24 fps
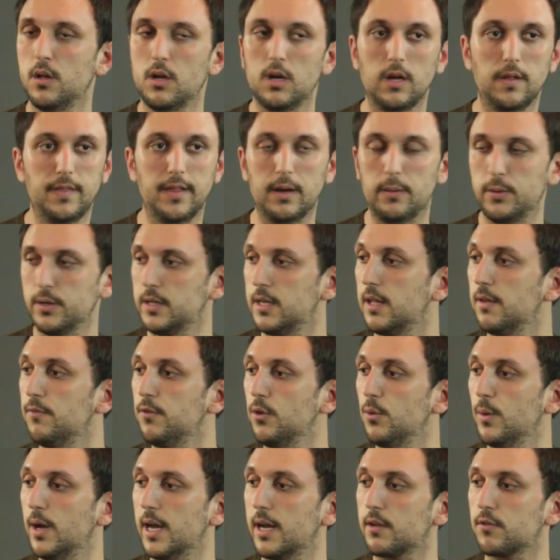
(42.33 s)
and that would give
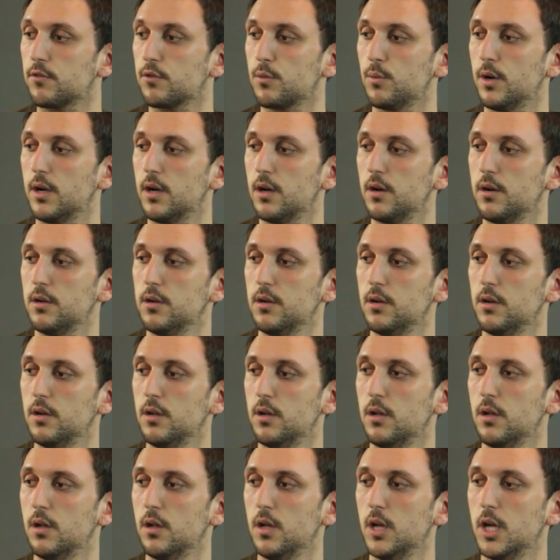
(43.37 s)
you x squared
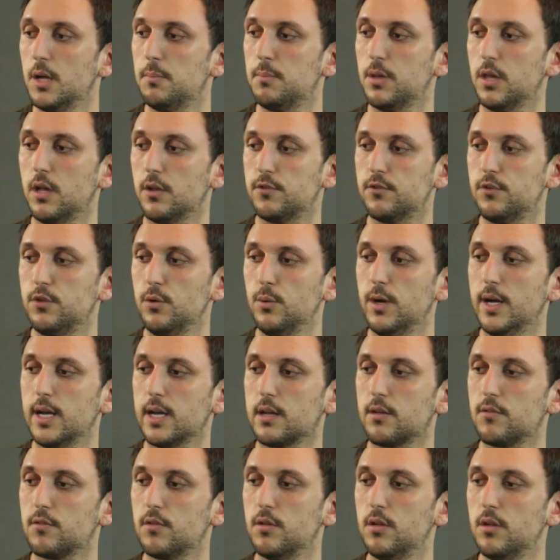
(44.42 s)
plus
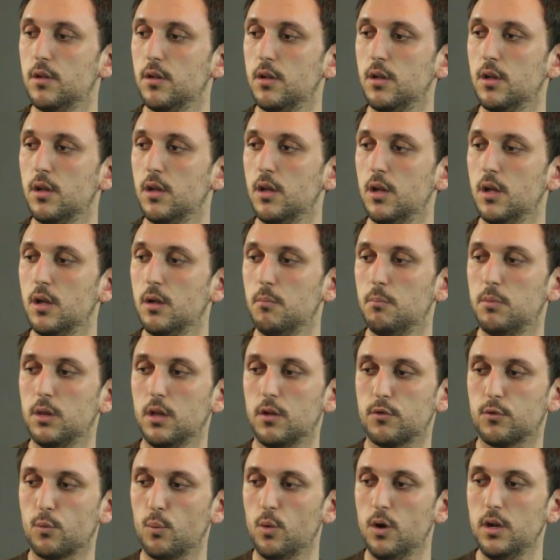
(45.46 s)
2x
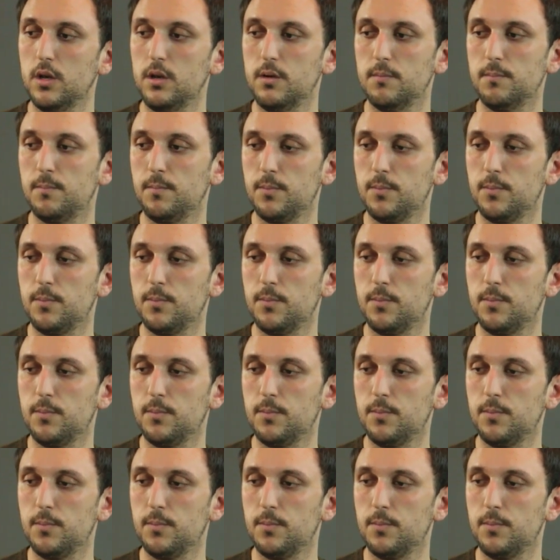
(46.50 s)
plus 1.